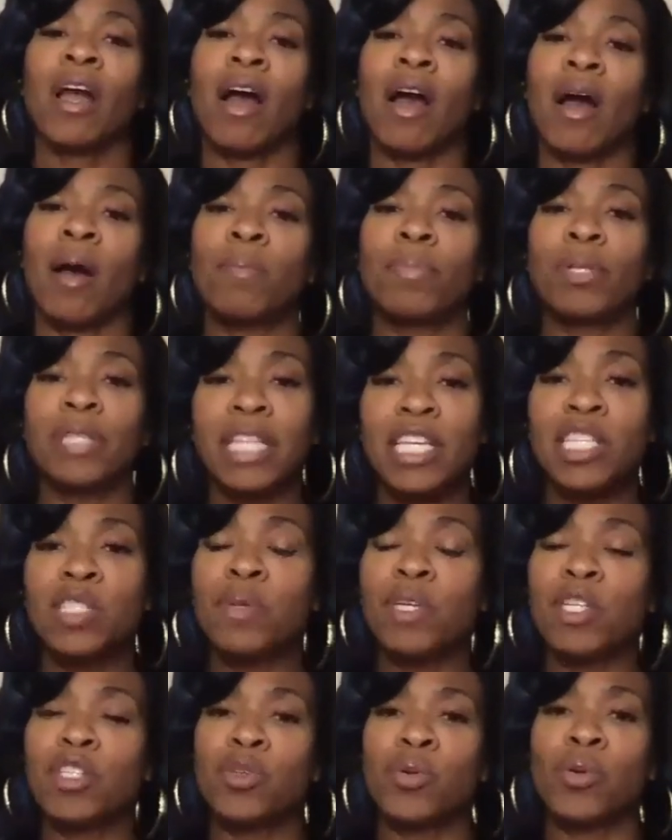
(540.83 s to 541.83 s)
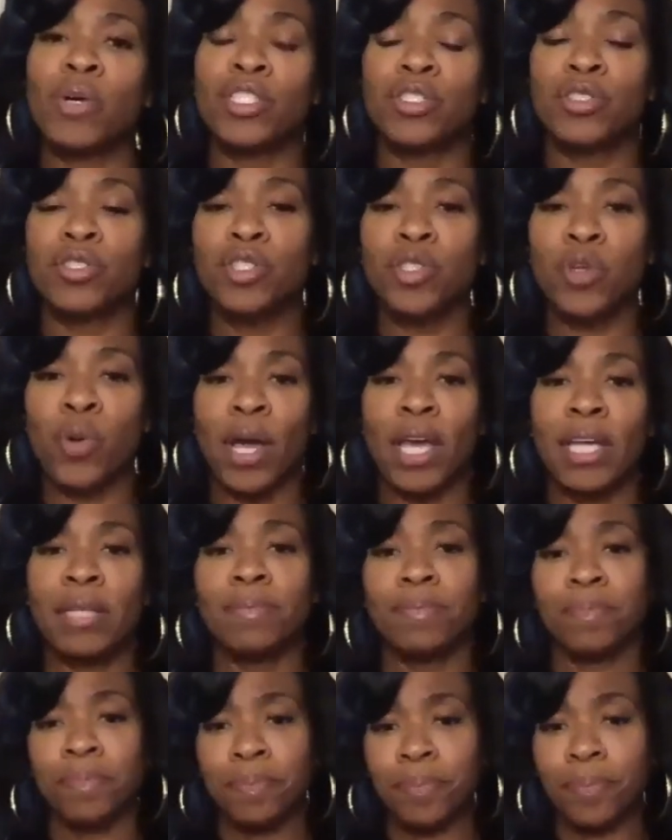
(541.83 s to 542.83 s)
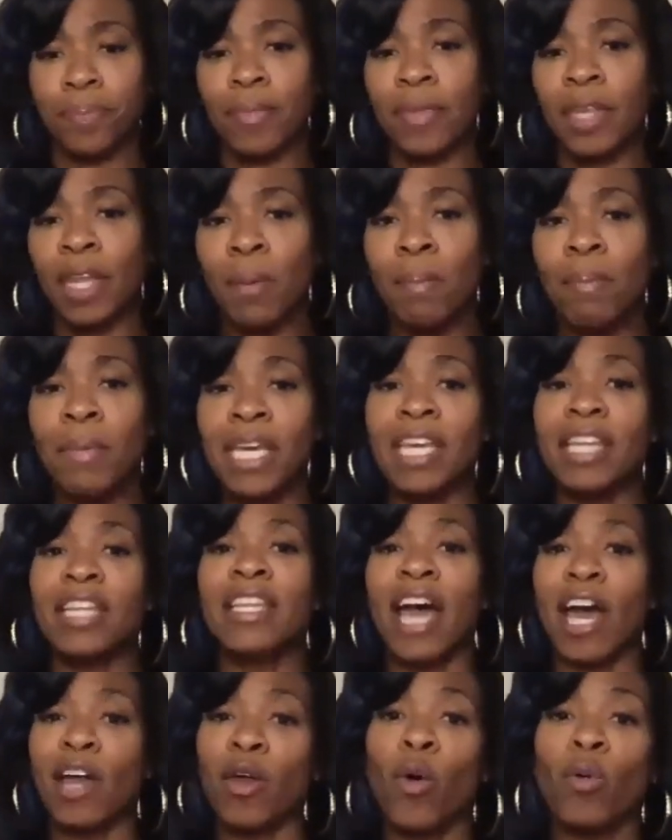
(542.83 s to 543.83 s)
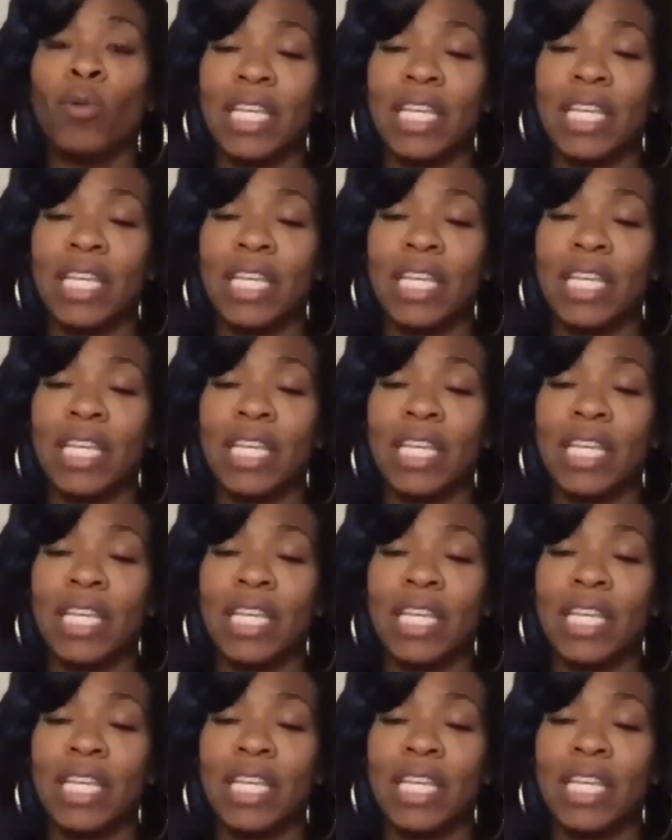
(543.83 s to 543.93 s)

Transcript: Please be sure to join me not only